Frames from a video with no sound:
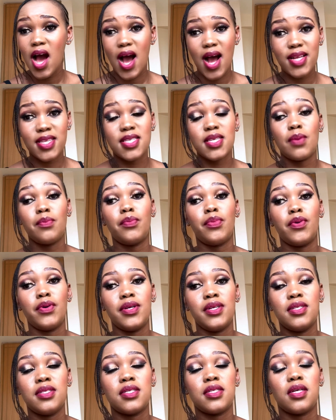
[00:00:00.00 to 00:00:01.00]
at some
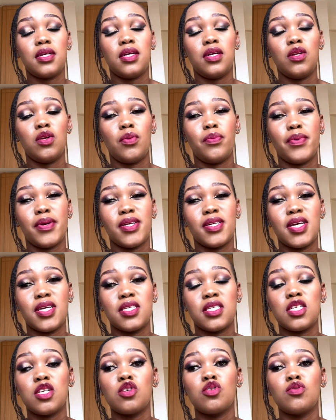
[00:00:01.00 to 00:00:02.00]
point in your
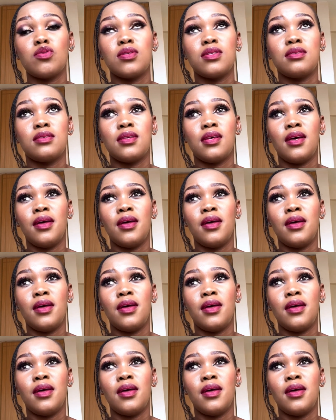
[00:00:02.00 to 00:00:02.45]
pregnancy, because